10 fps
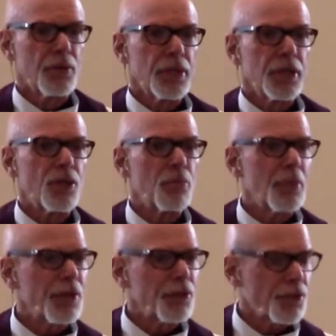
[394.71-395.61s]
in the
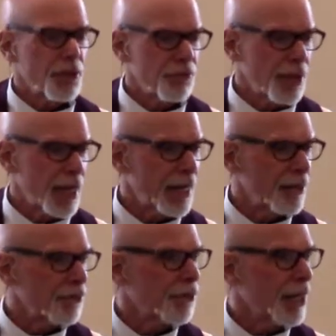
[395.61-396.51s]
midst of that
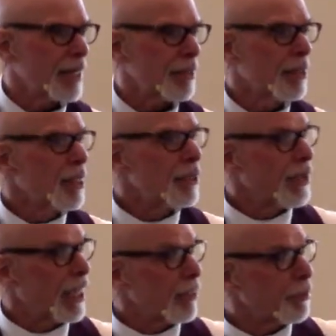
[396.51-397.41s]
is that
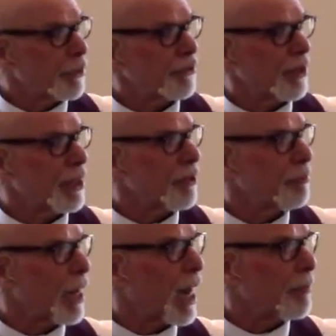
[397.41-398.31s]
10% of the
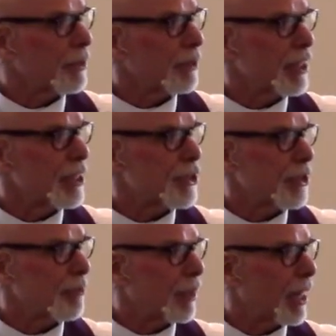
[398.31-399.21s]
population
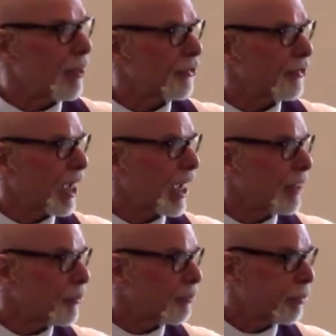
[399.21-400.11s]
in
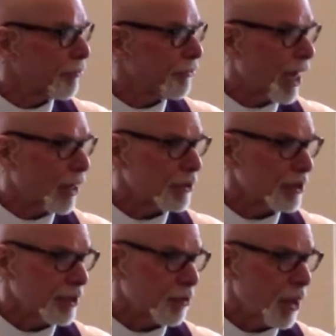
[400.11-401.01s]
Palestine was
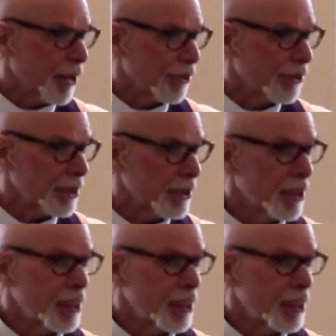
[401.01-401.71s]
profoundly wealthy,